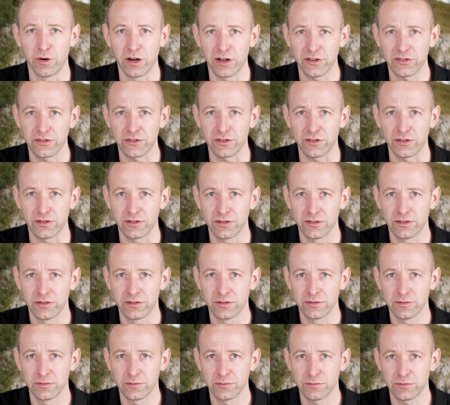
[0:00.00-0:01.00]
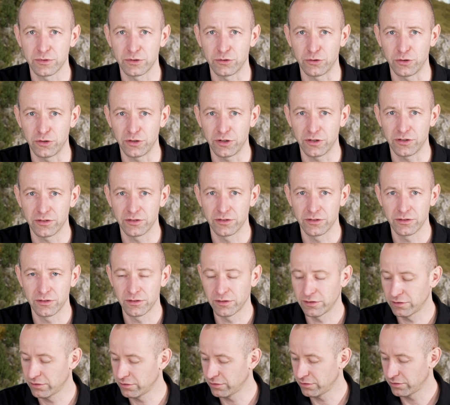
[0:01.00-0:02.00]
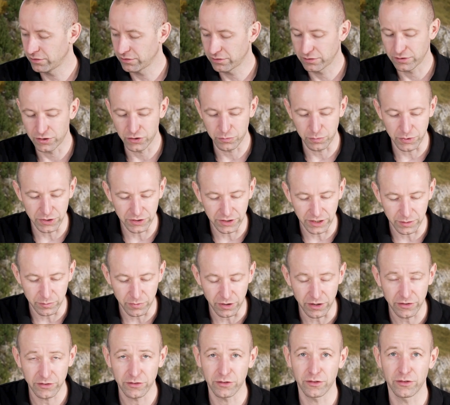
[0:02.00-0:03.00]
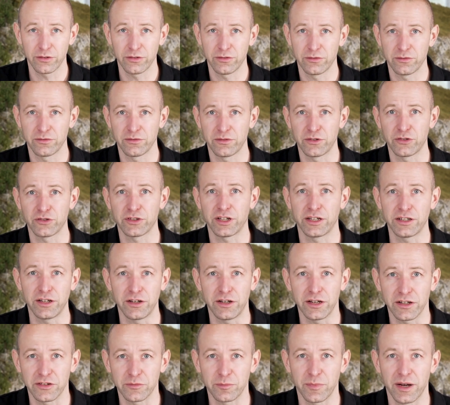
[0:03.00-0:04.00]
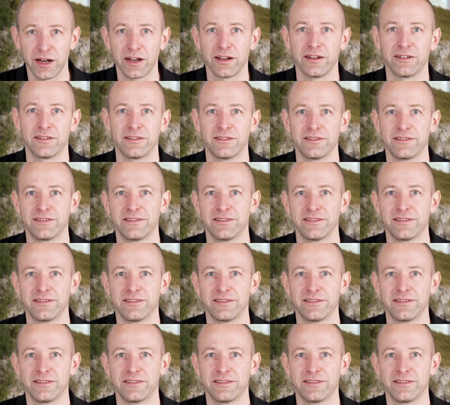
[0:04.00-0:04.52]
This means that this mouse is not a master and that you therefore can't do anything with it.